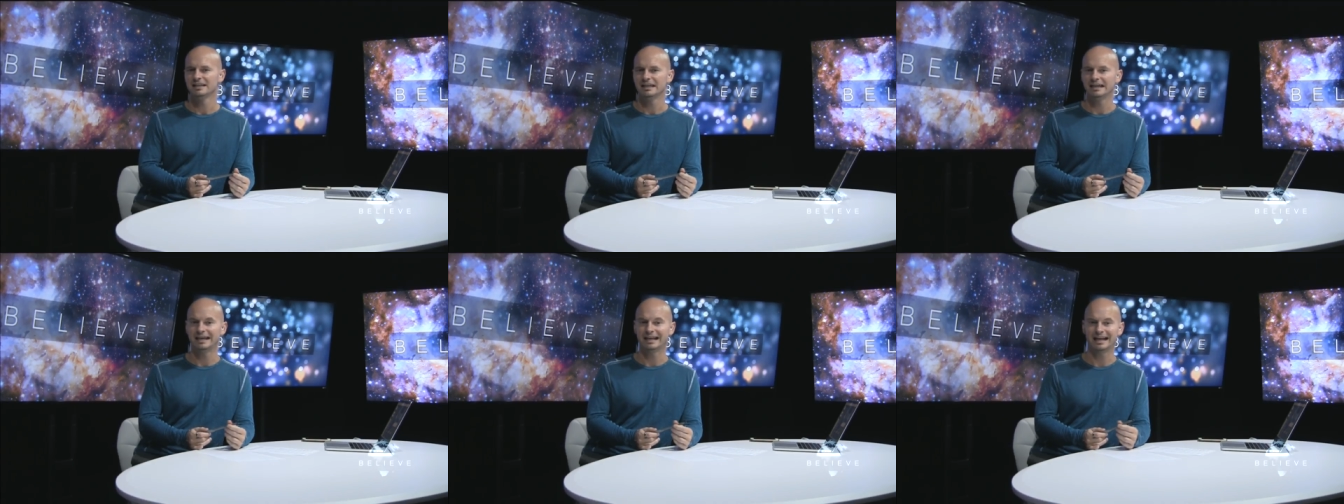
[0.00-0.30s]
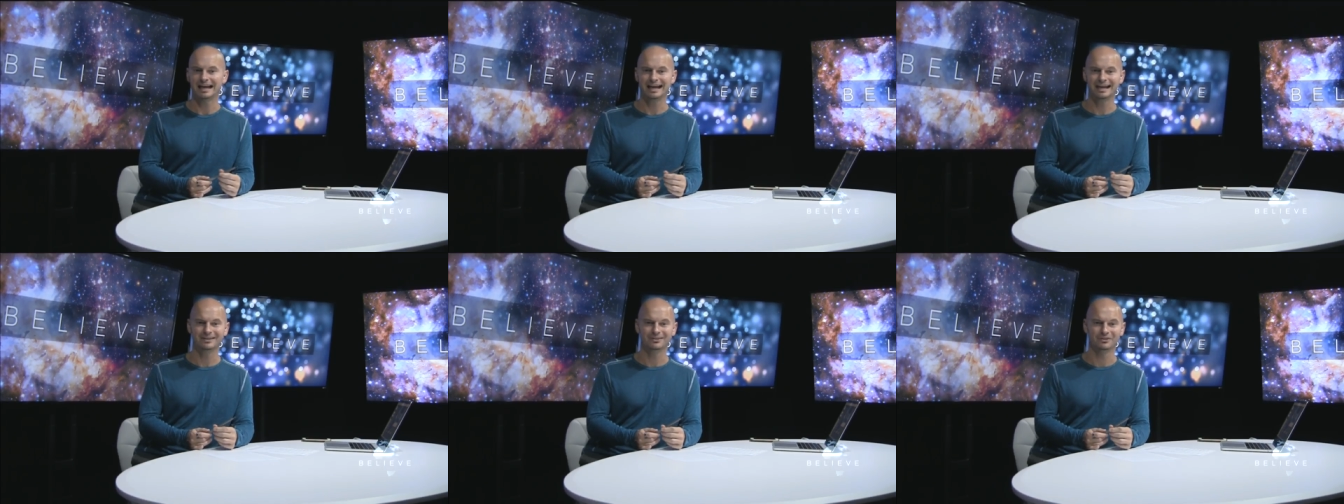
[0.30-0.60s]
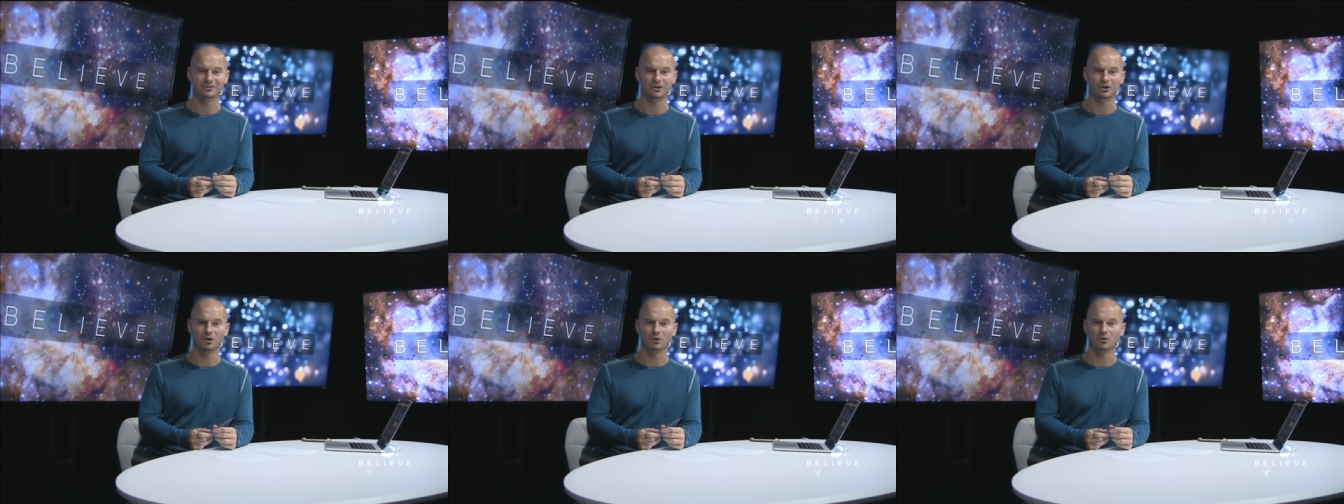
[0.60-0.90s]
And I
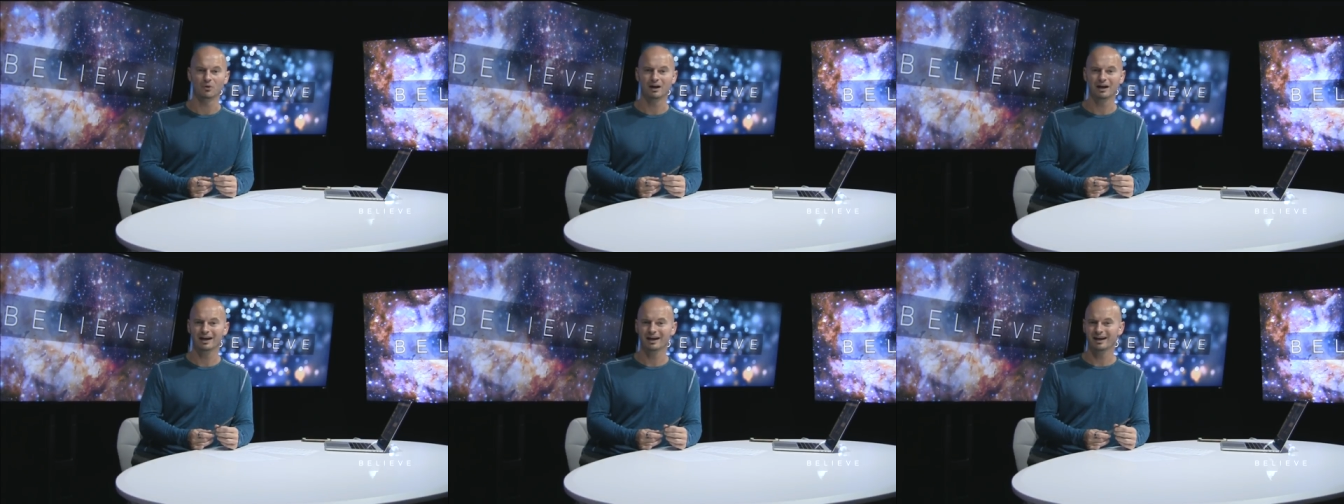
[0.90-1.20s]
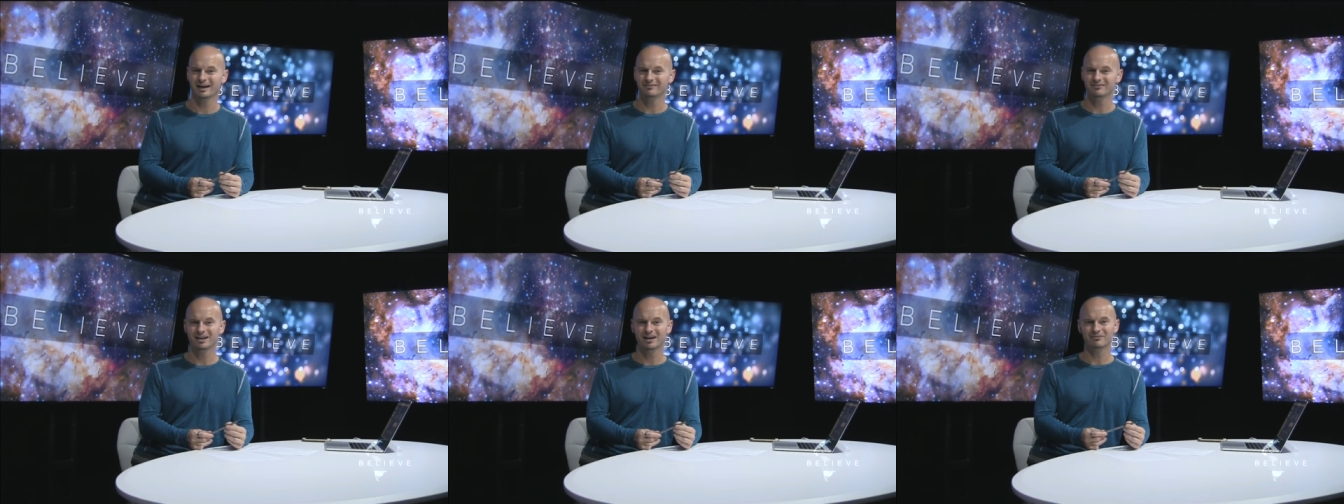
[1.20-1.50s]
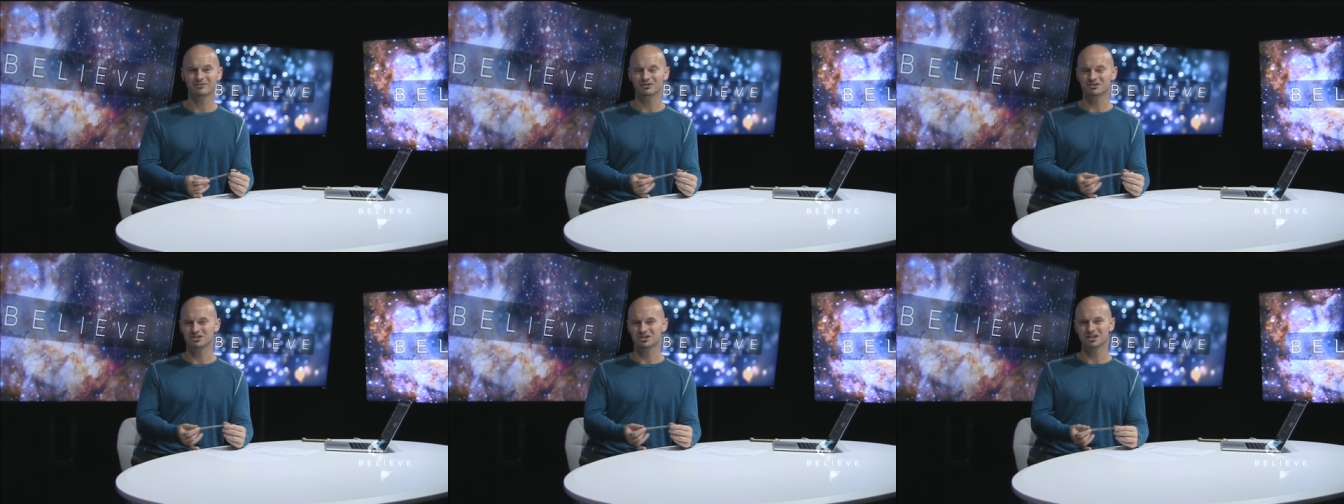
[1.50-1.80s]
don't know, I, have
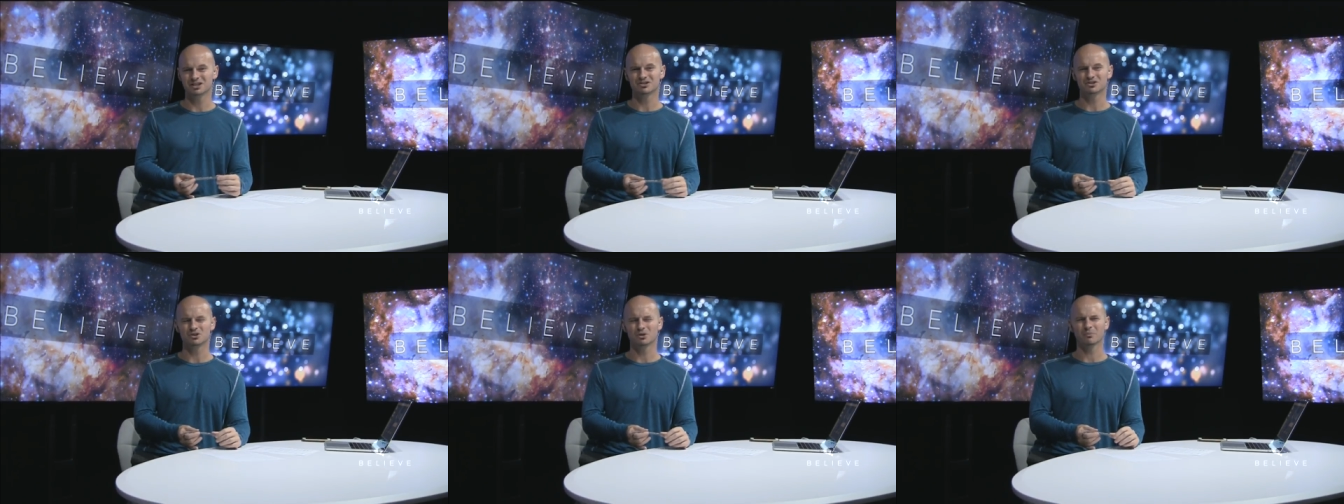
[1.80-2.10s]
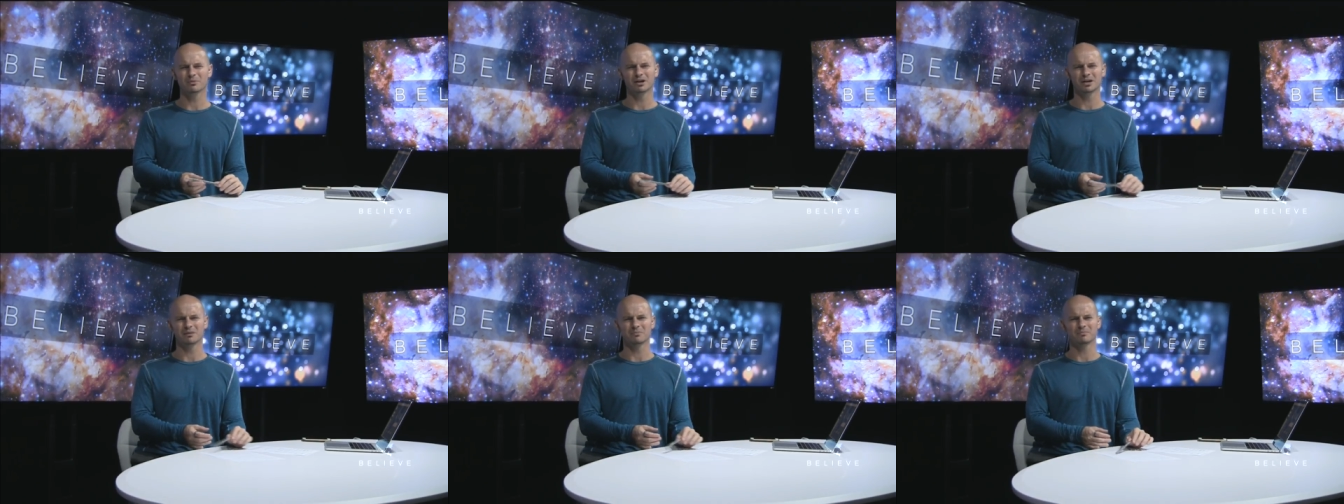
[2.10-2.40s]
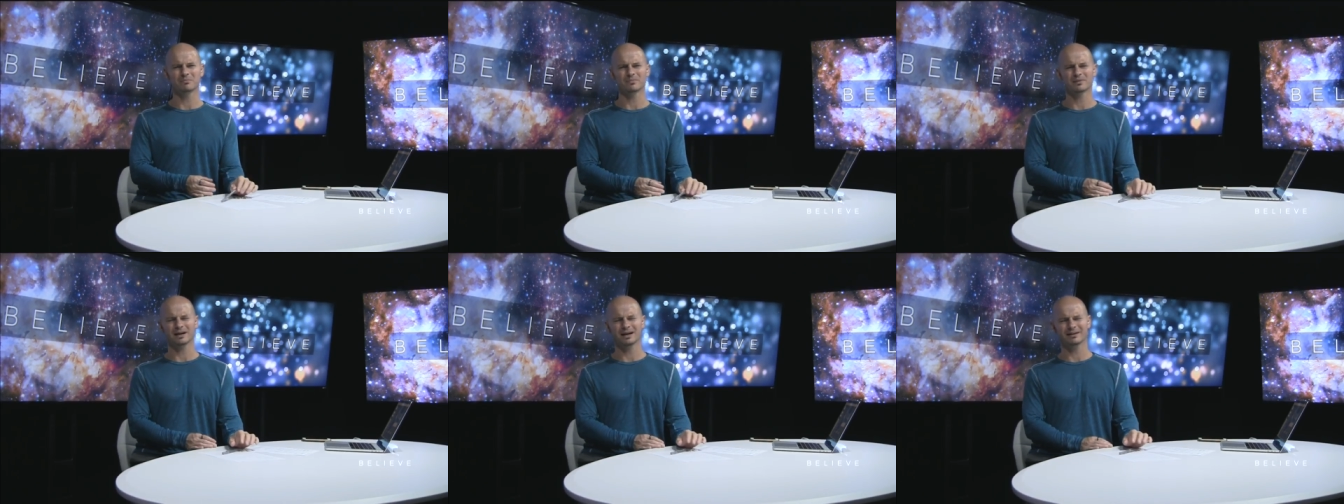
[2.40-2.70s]
never seen so
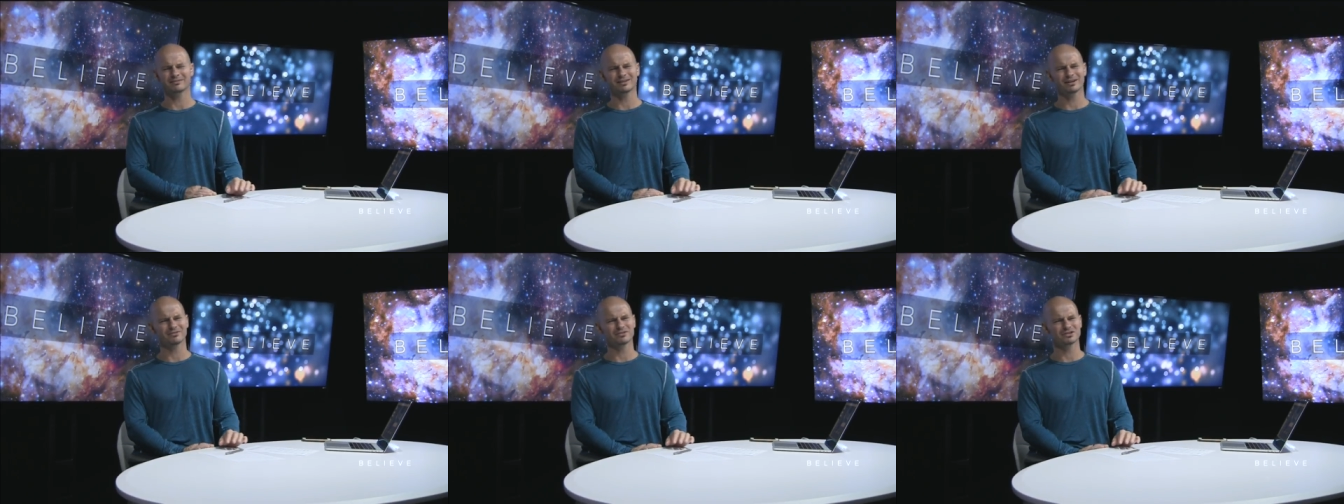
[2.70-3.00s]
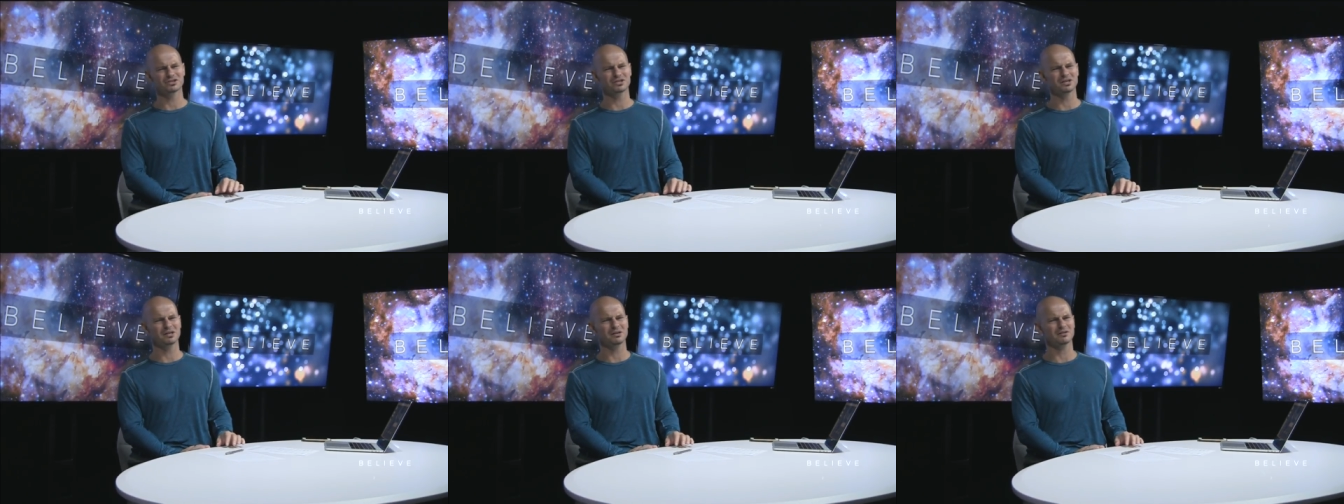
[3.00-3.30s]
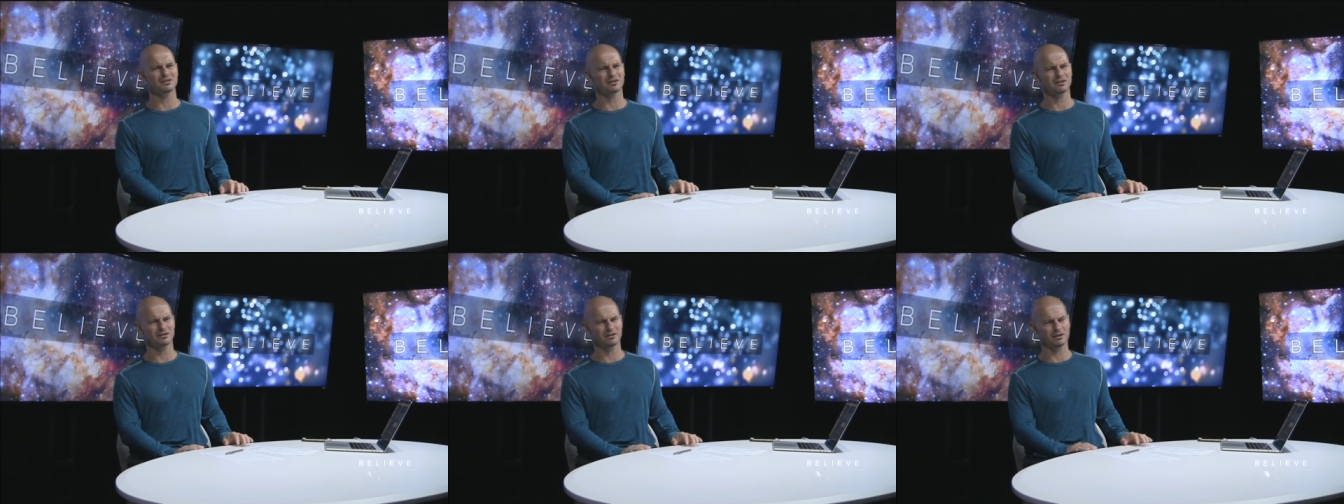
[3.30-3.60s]
many, I've never
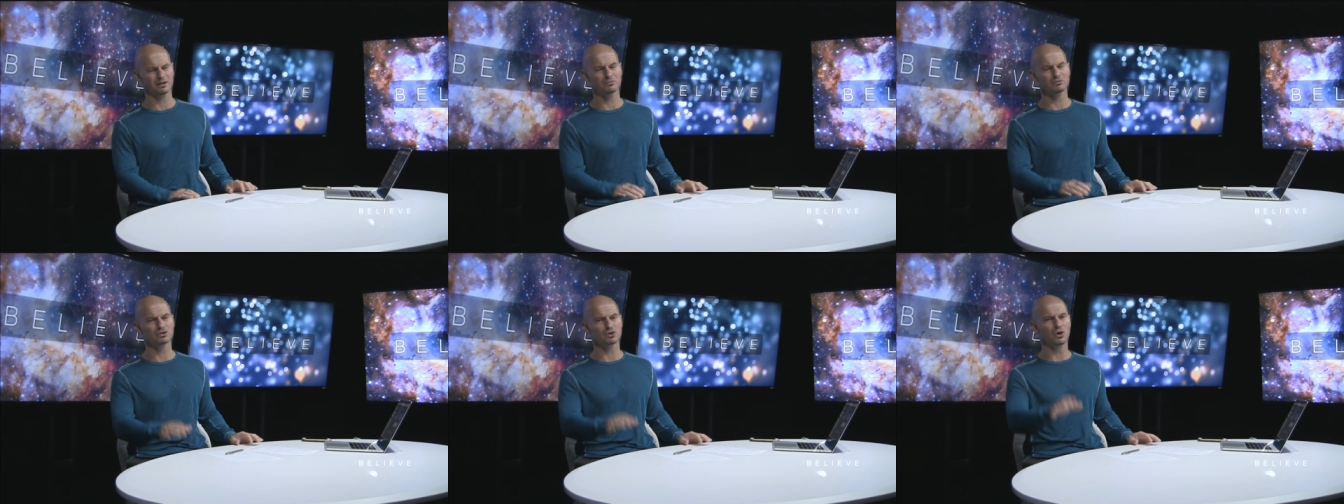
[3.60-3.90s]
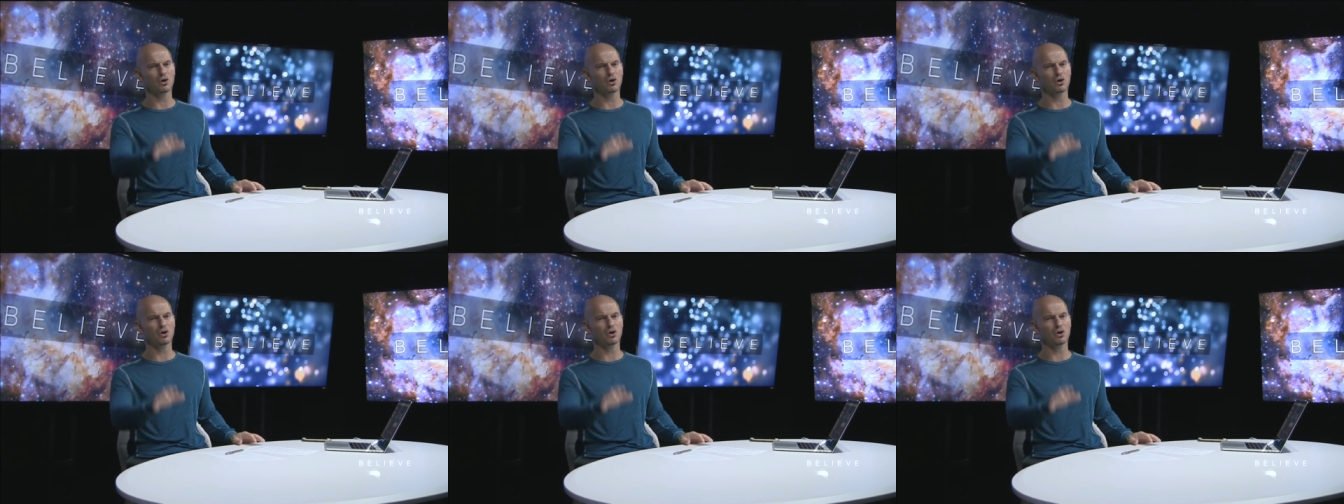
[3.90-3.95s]
seen, it was